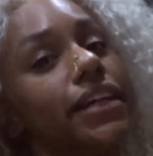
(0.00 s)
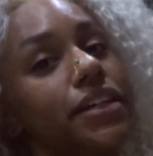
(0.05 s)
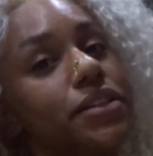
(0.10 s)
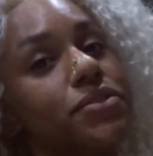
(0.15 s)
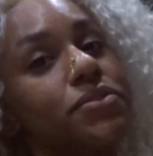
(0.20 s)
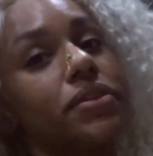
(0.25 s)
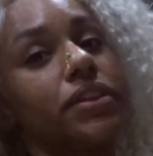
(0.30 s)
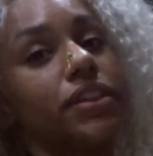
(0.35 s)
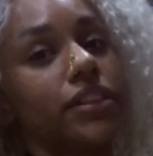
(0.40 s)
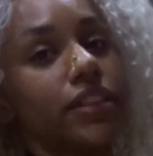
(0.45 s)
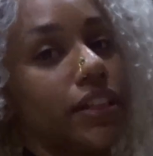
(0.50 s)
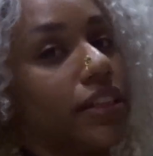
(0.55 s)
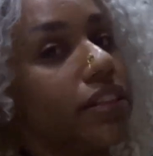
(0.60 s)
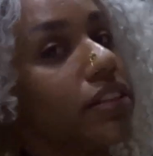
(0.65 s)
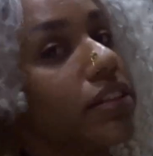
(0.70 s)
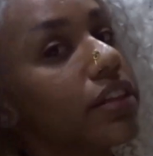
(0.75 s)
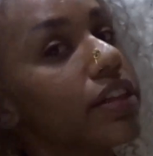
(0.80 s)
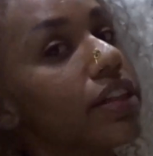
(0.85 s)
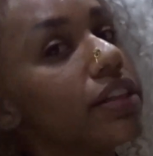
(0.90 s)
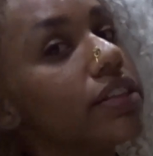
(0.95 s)
interesting
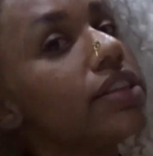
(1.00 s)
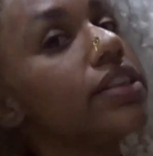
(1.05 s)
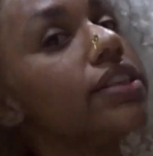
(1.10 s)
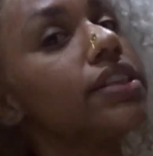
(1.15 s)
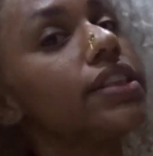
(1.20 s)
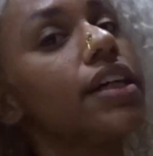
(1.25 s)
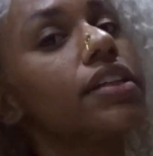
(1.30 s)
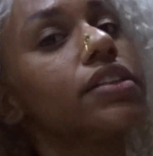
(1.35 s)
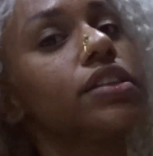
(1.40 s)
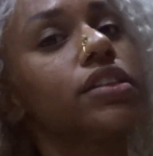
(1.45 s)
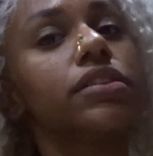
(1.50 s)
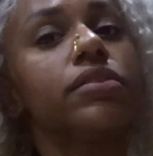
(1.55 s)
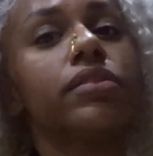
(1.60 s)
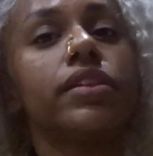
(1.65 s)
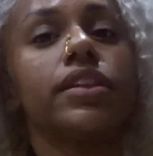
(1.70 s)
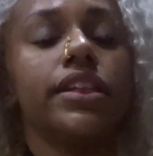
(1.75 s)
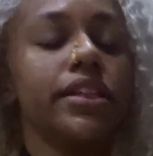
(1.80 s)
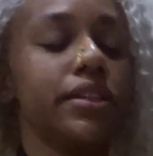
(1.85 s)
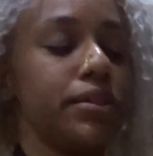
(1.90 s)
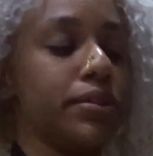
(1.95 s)
because he's actually a
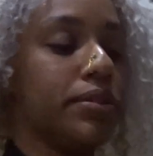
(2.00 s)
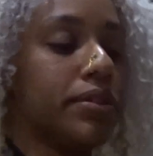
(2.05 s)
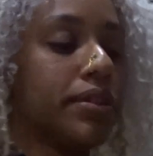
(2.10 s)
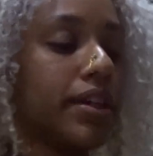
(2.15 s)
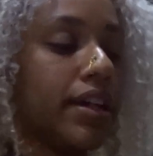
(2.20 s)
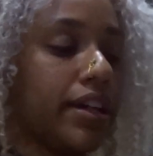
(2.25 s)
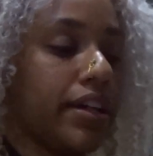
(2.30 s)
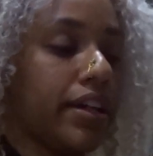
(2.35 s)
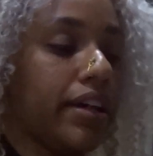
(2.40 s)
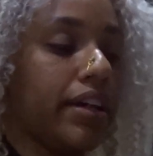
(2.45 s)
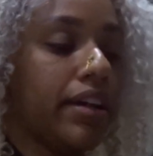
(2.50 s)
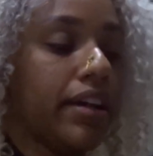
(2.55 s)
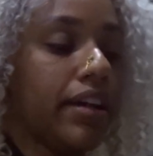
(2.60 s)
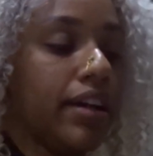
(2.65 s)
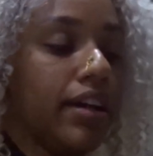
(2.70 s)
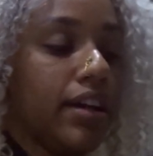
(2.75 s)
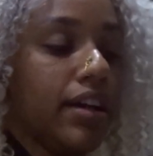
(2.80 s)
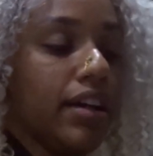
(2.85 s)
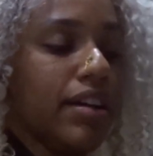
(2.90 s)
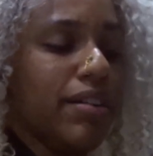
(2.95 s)
really cool guy.
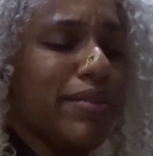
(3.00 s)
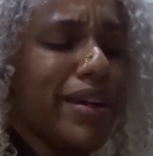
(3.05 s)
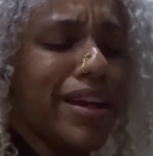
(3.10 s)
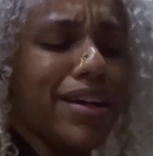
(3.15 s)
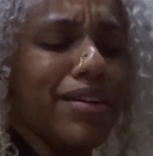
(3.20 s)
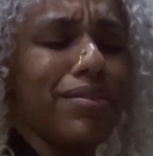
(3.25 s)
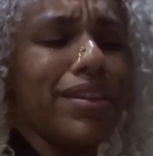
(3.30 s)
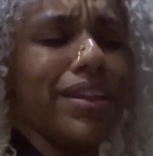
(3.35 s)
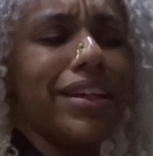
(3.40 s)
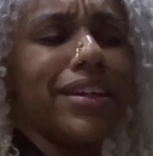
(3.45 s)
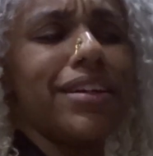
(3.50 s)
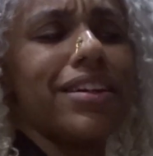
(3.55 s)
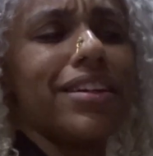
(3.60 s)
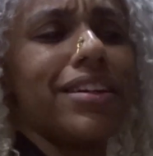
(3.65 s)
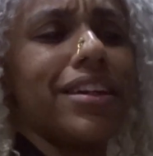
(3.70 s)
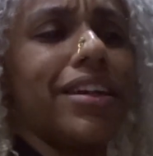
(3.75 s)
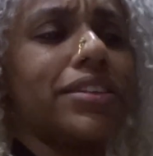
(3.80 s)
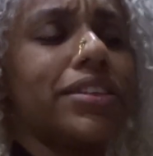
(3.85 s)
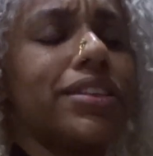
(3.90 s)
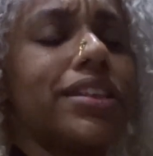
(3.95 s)
We had a really good
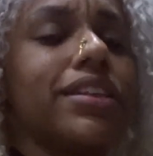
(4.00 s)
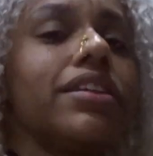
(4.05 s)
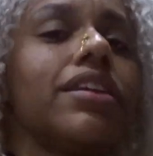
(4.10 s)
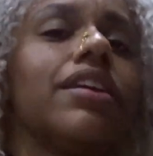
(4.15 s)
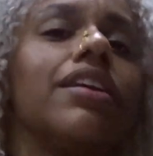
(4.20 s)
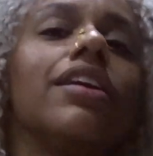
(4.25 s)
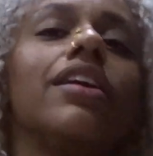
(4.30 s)
connection.